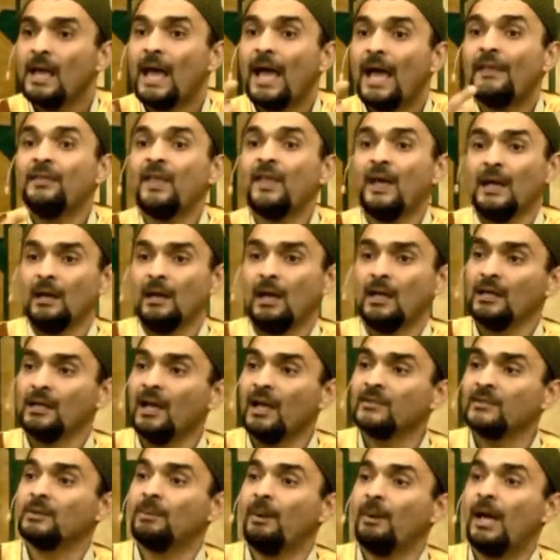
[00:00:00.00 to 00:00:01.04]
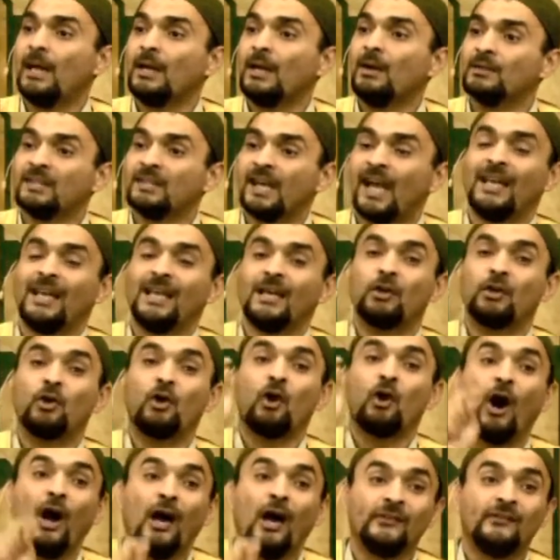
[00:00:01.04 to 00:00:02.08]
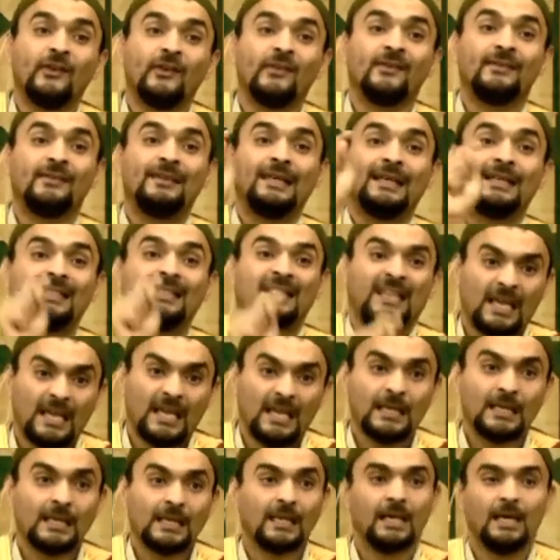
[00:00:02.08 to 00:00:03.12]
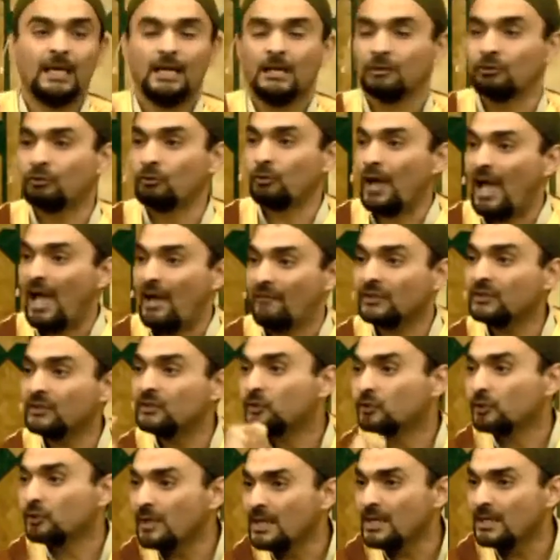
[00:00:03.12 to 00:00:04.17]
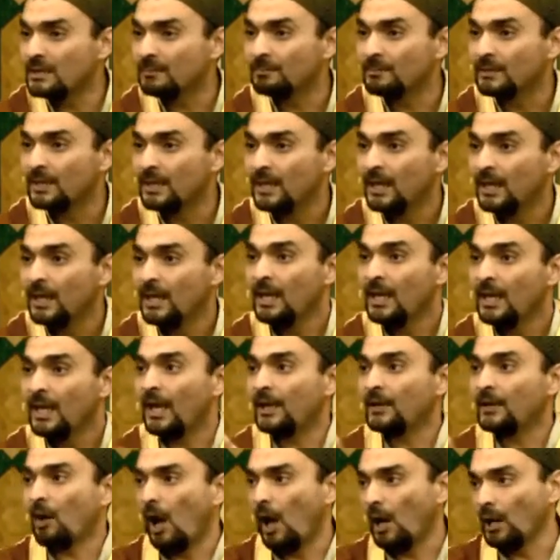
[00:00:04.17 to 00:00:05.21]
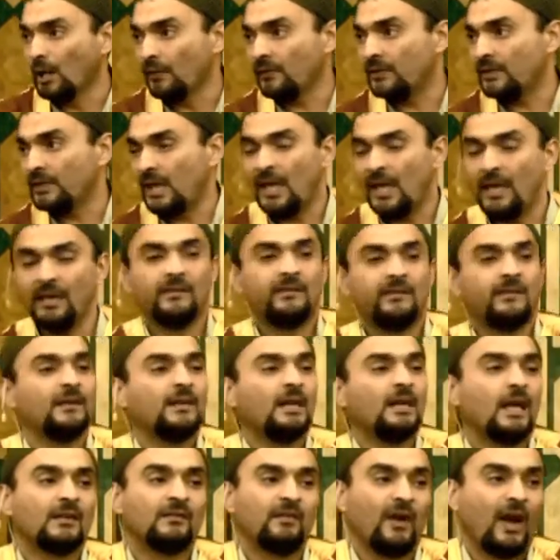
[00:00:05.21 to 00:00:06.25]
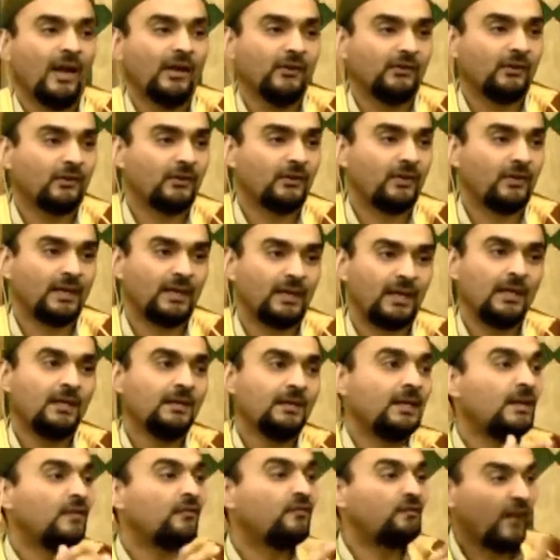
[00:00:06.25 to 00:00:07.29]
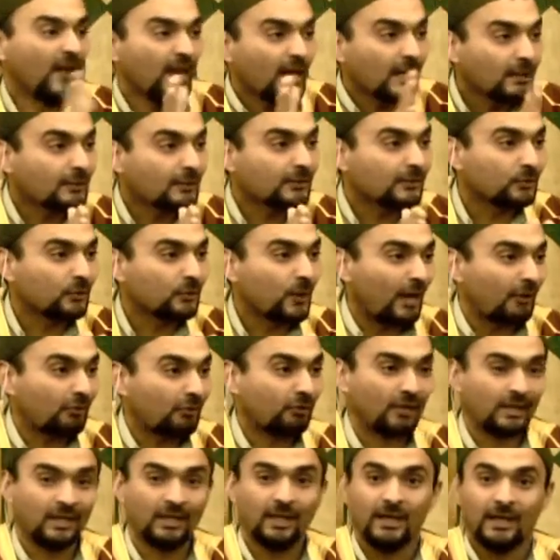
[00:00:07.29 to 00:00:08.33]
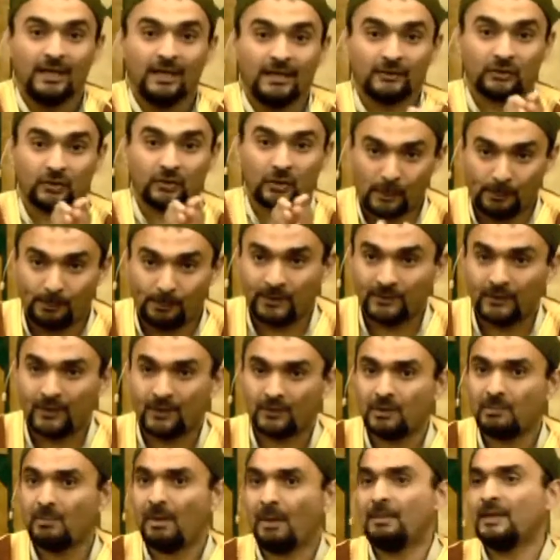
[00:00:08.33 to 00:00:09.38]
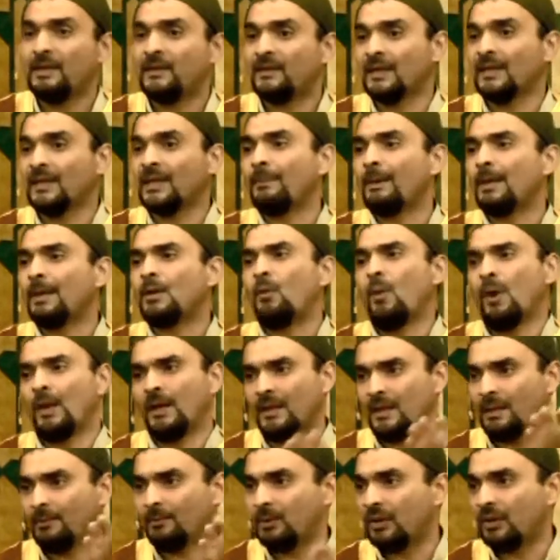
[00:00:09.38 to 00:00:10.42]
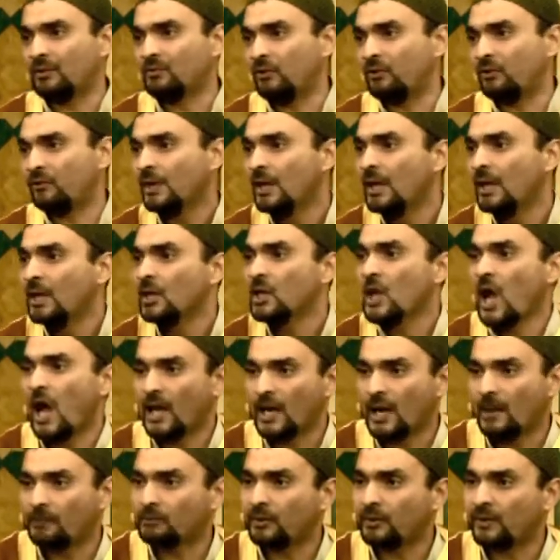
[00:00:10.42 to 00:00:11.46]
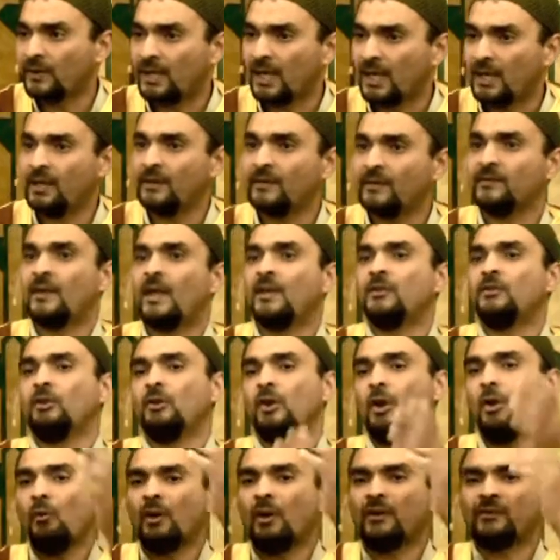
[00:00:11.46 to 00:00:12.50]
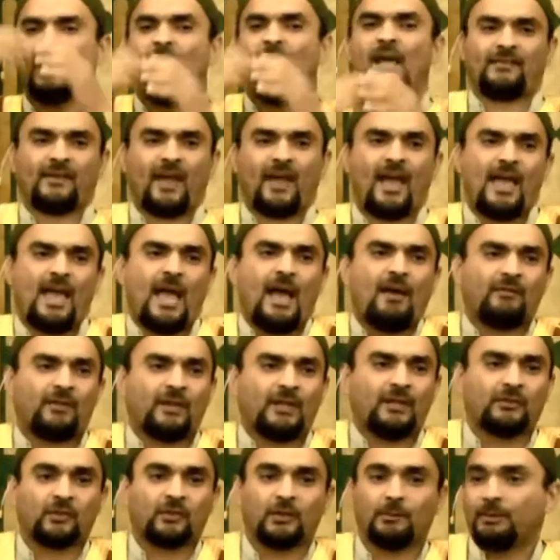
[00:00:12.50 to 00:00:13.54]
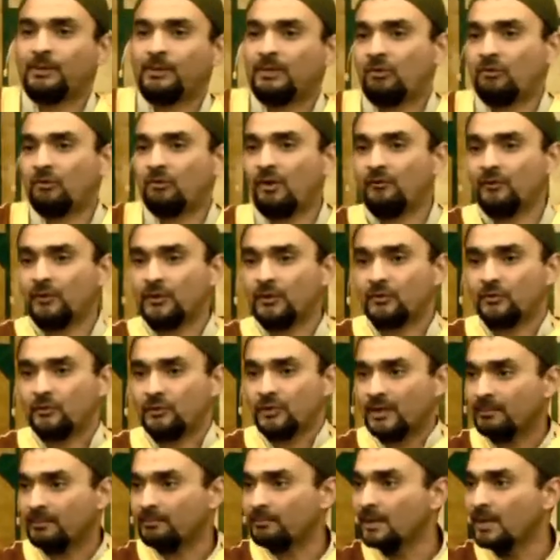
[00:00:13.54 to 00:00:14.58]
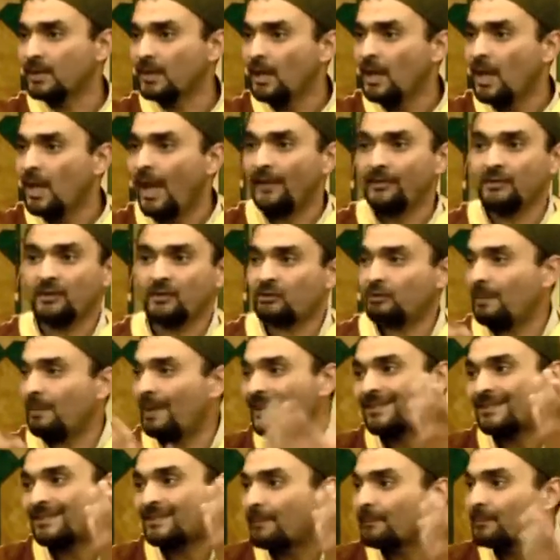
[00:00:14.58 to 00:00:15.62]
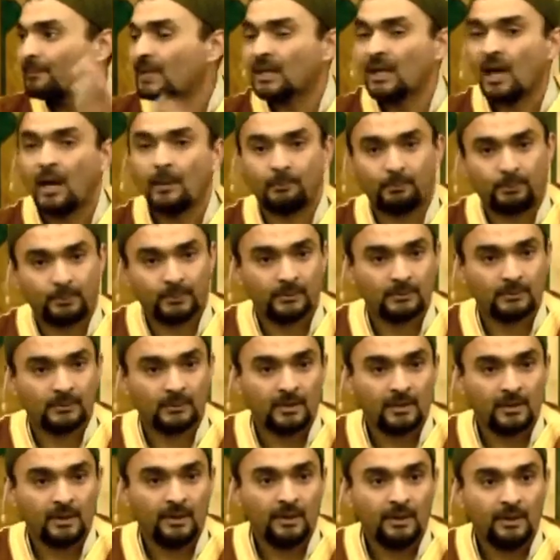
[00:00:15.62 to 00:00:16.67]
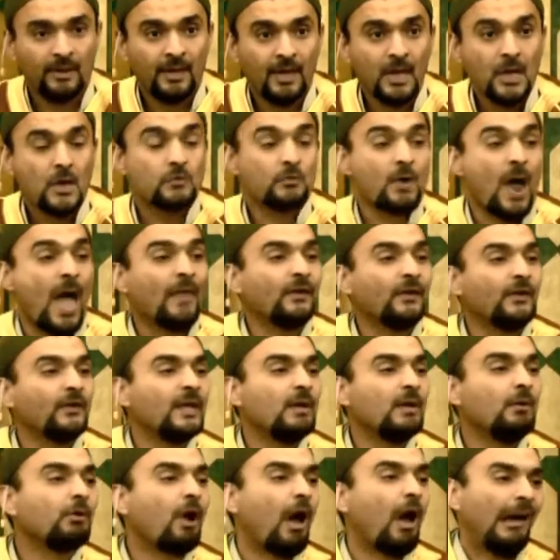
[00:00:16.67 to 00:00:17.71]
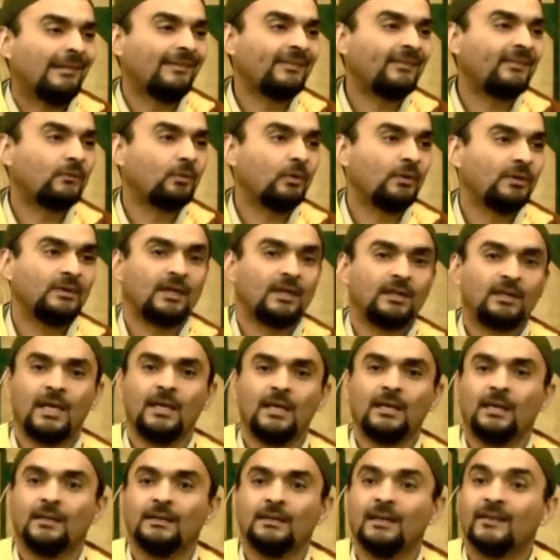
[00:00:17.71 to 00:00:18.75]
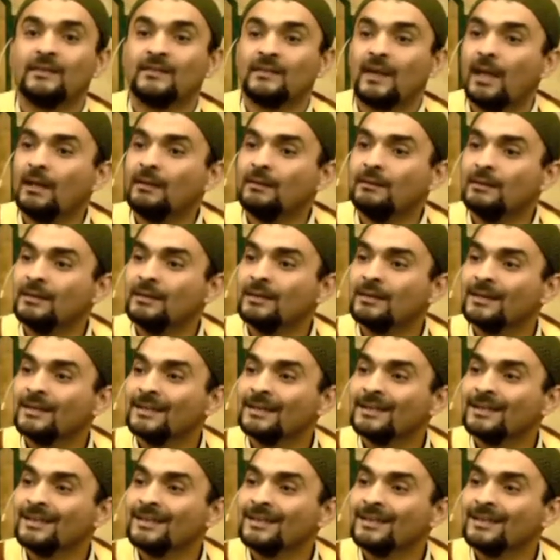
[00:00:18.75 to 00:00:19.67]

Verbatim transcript: And then Allah subhanahu wa ta'ala causes the king to have a dream. And all of the aides and the advisors of the king, they failed to actually interpret the dream. I mean, think about it. One of them could have just gone to the king and said, you know what, yes, I have the interpretation of your dream. And this makes something up. Rather, they were honest with the king and they said,